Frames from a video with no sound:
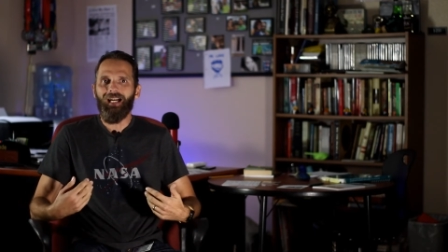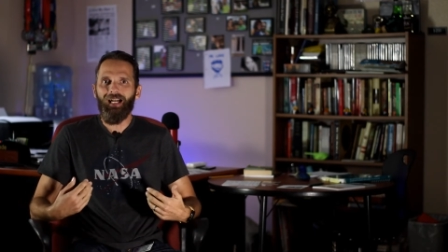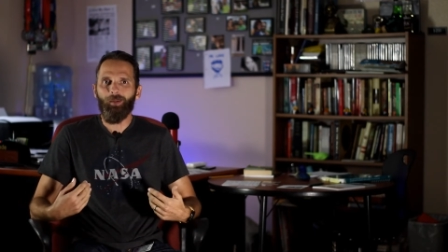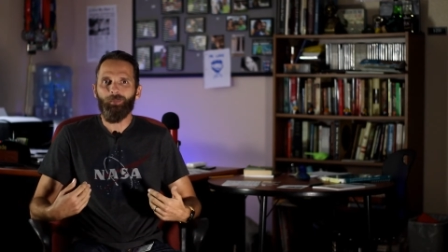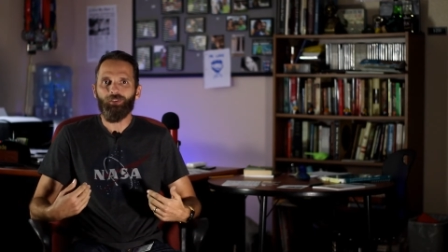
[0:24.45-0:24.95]

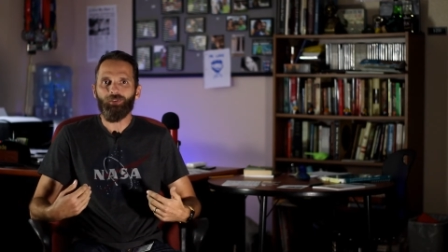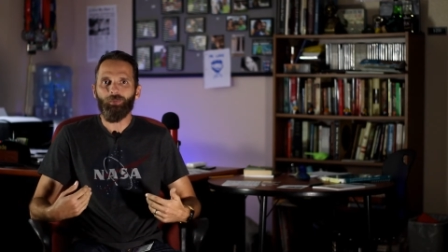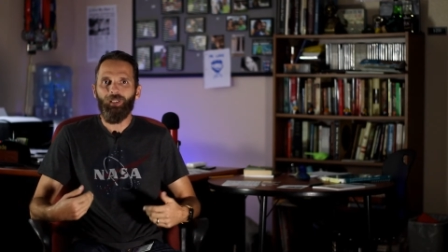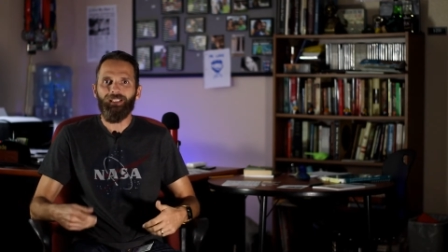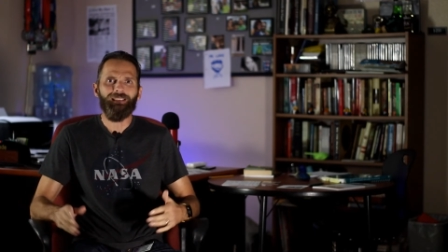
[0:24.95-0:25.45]
I'm Mr.
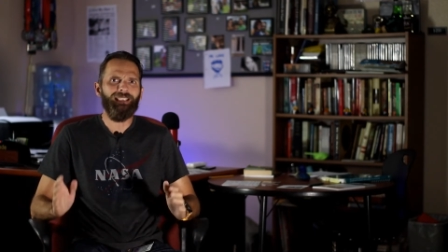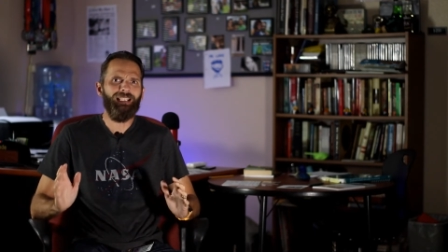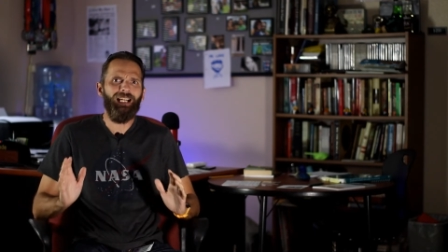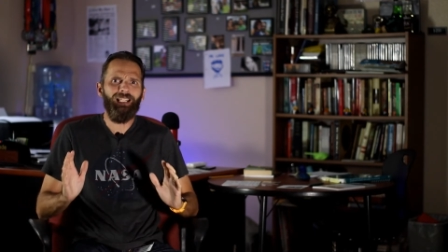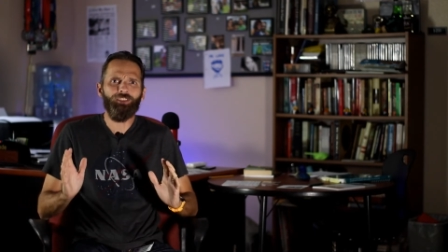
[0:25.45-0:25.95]
Wade,
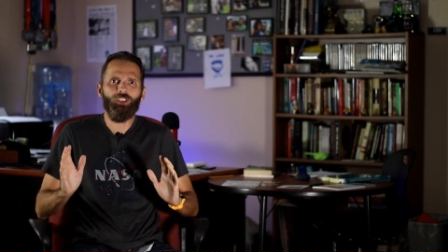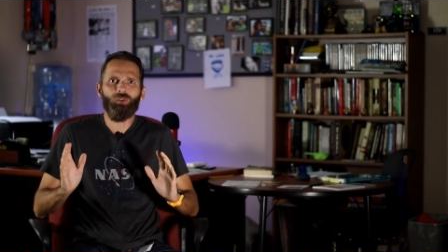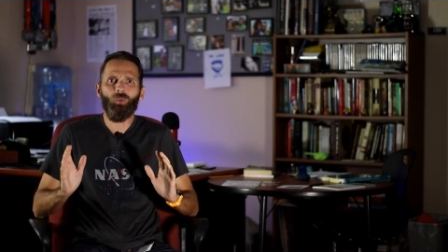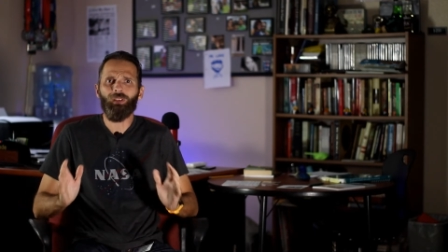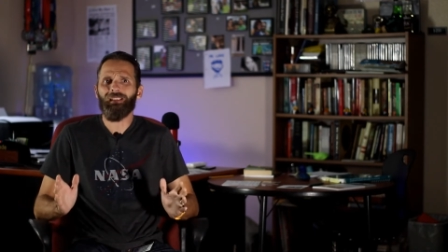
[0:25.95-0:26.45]
and I
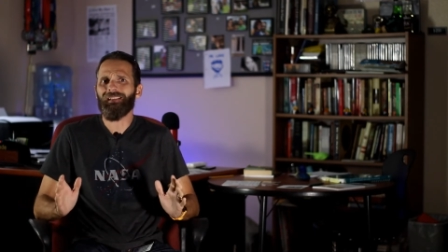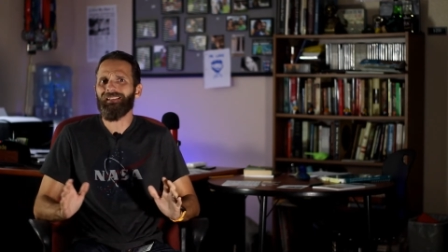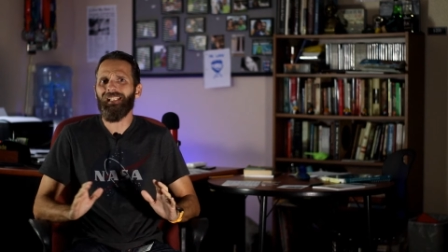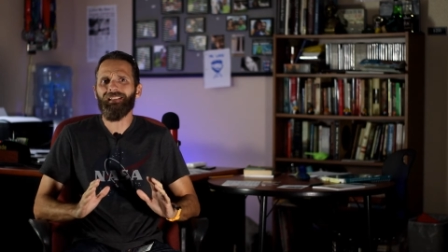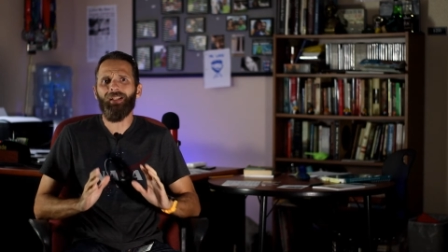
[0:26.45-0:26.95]
just wanted to
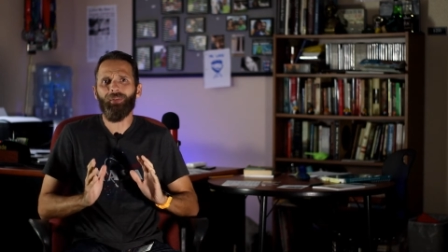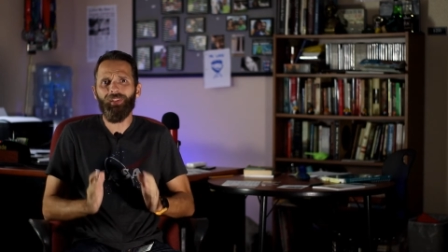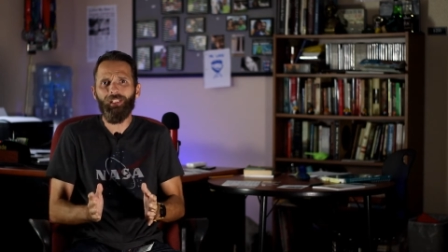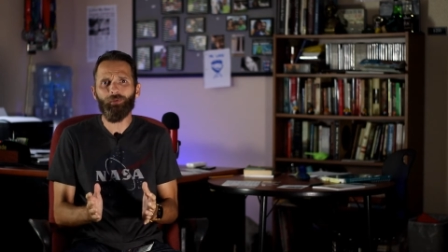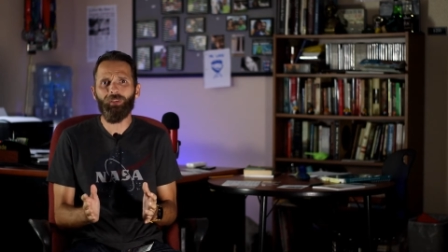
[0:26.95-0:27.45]
send
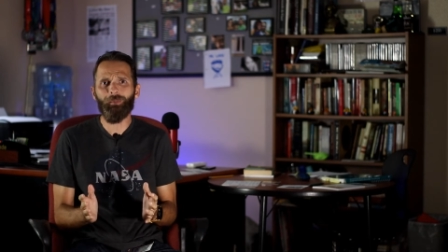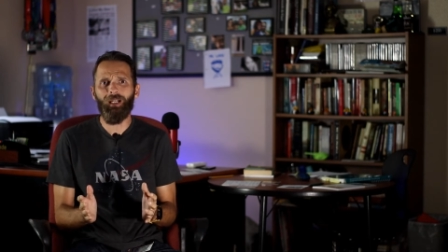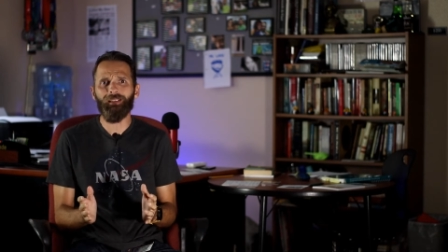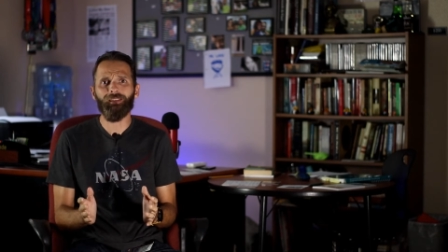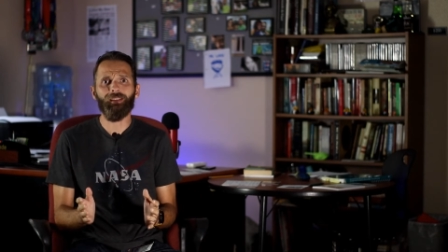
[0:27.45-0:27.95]
out this
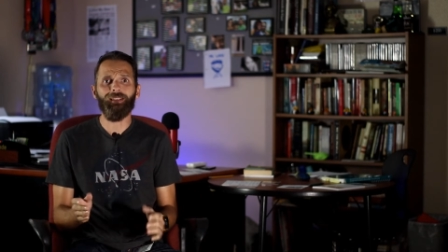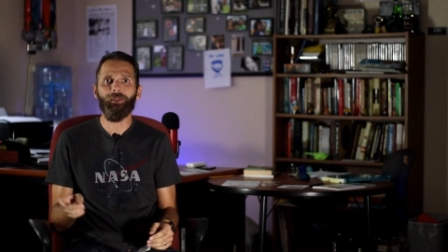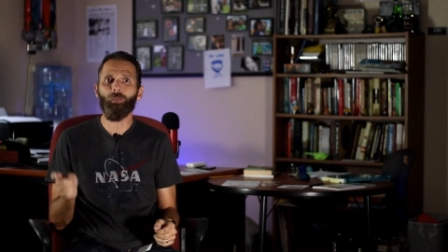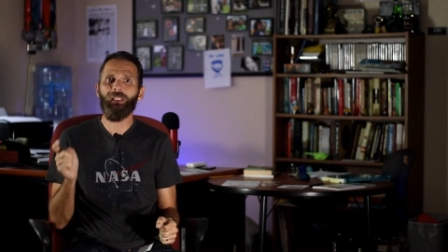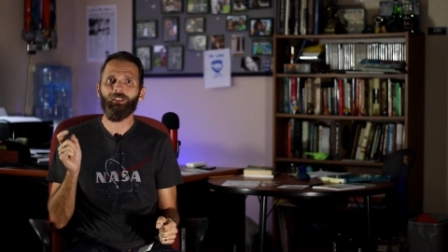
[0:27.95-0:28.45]
reminder
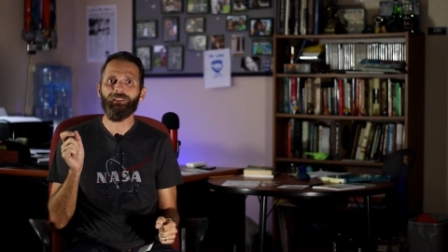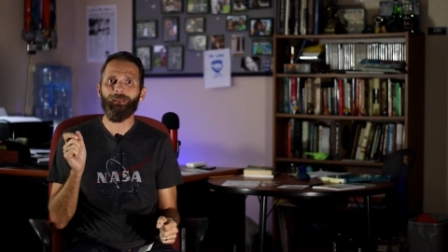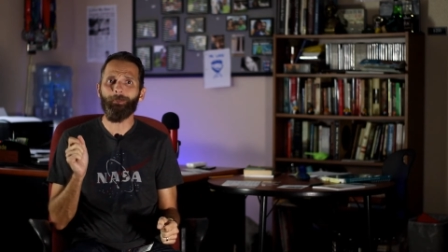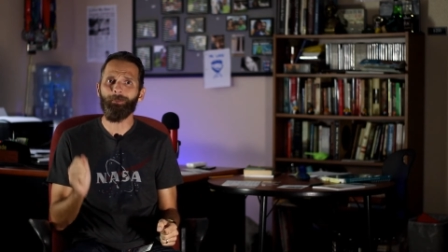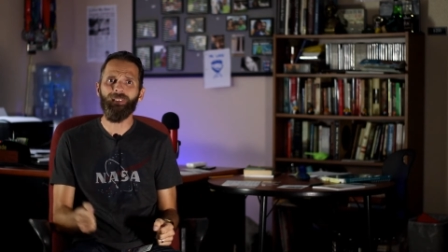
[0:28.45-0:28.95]
that we are in
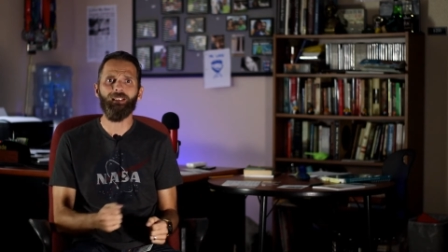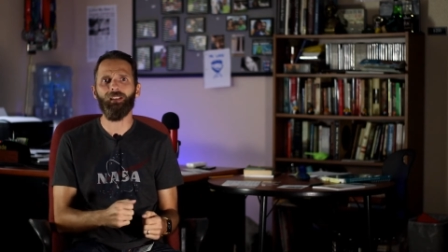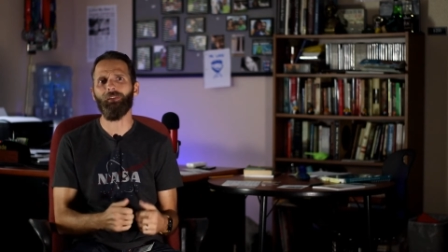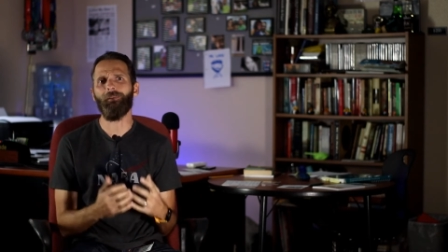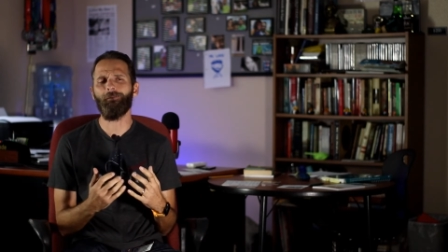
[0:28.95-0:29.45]
the
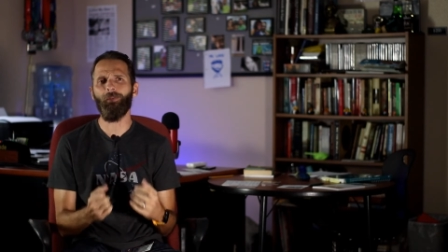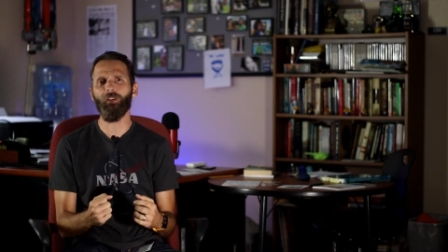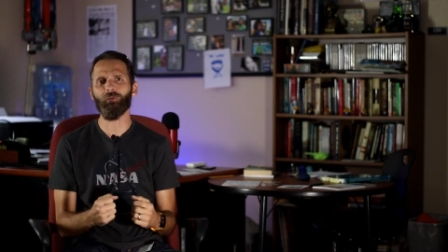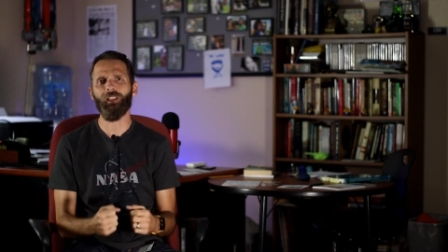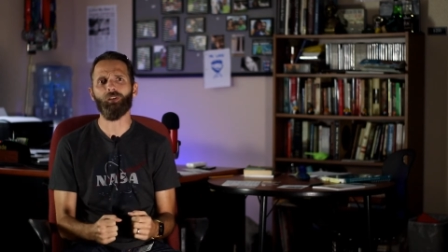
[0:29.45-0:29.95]
middle of a
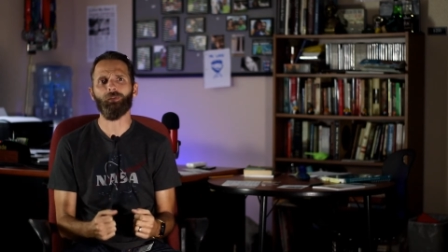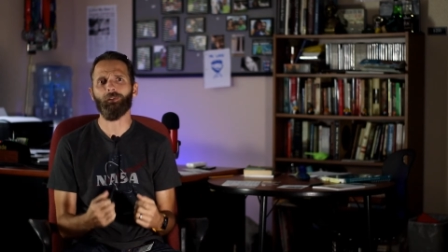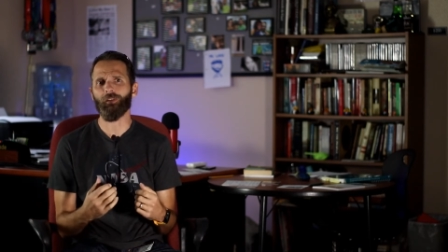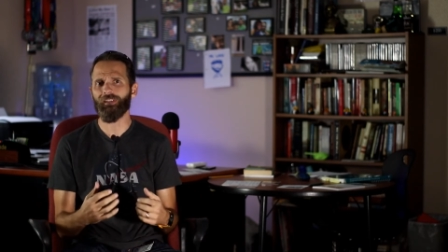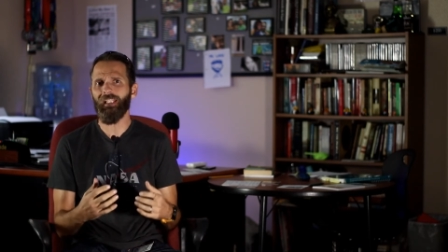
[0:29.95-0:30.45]
fundraiser
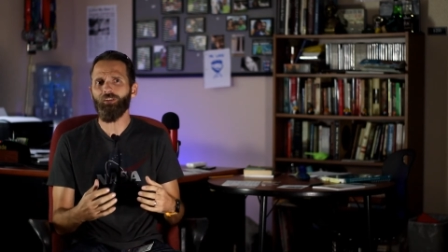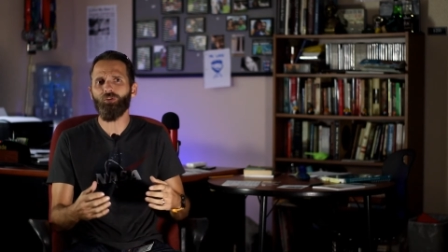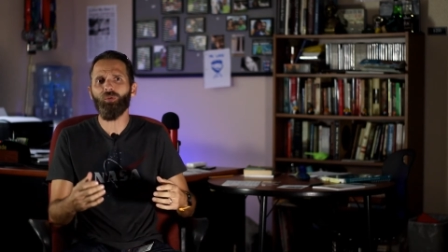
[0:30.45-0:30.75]
for St.